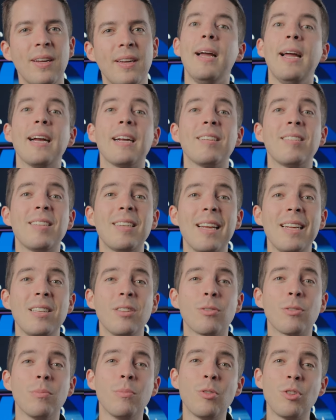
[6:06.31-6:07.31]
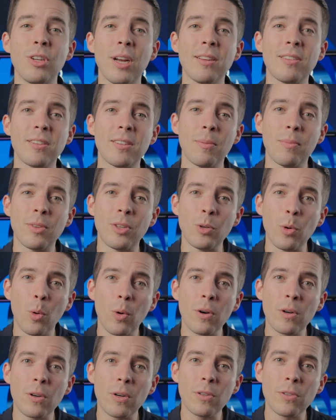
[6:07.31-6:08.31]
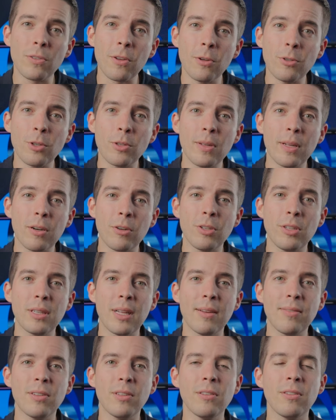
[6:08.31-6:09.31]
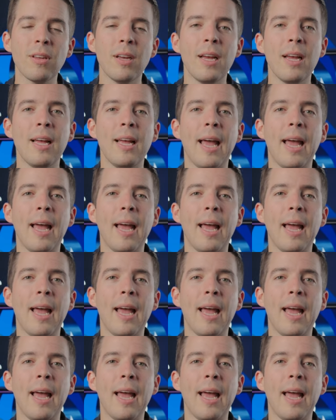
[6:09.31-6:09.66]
extends from just your social energy levels